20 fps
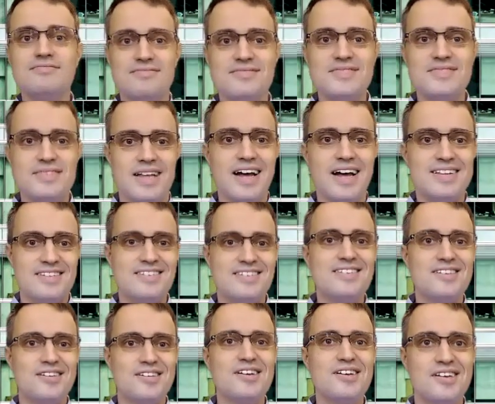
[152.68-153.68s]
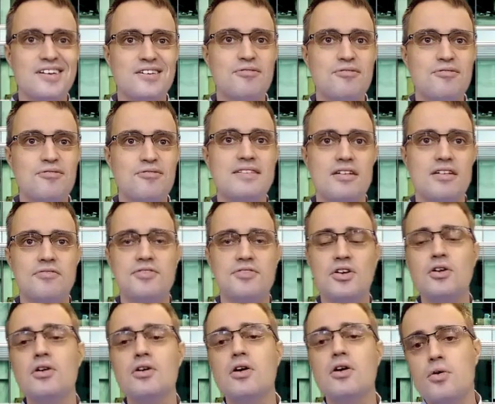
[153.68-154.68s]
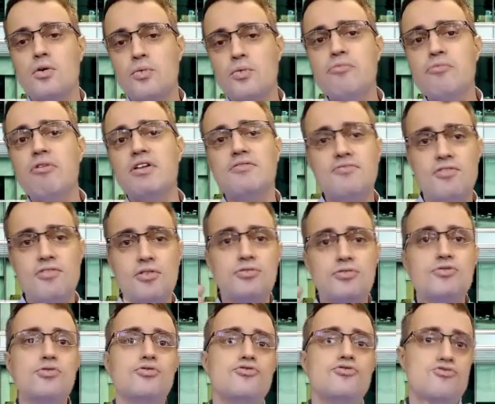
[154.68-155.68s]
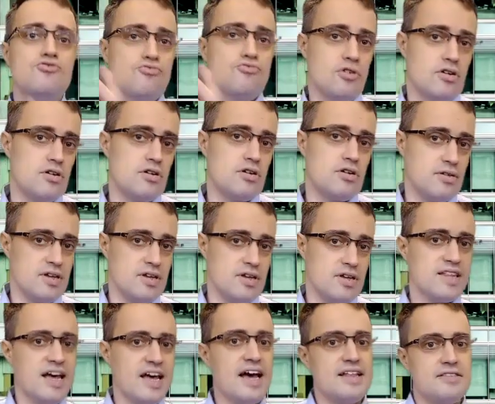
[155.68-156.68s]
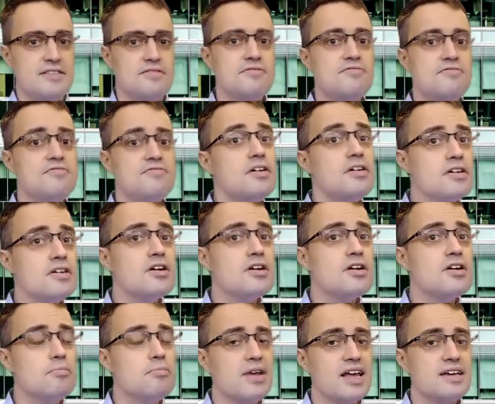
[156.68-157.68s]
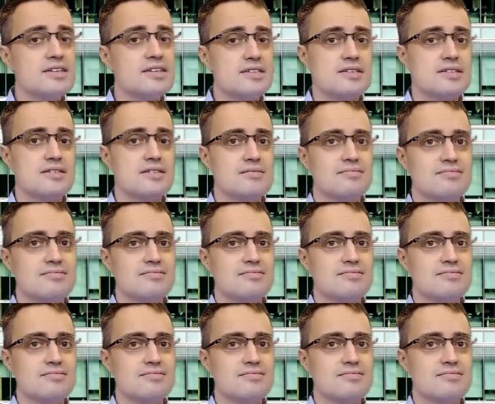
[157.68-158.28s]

That's really tough. So we went for those who are in that very complex,